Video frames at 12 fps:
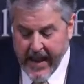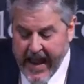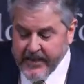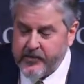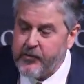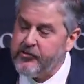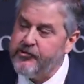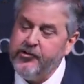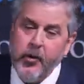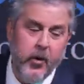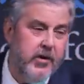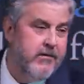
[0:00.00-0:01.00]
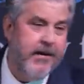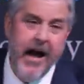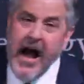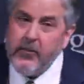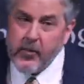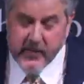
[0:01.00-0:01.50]
Pastors, you're
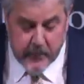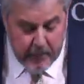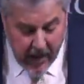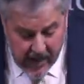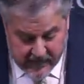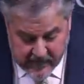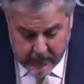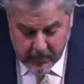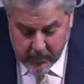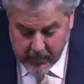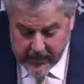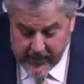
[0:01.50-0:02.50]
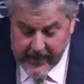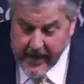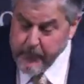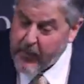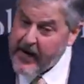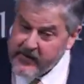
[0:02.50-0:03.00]
not responsible,
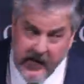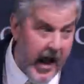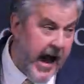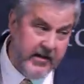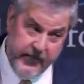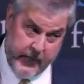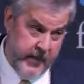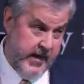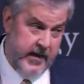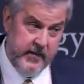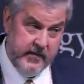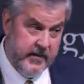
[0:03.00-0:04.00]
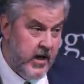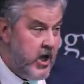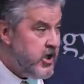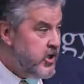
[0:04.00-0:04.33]
and praise God for this.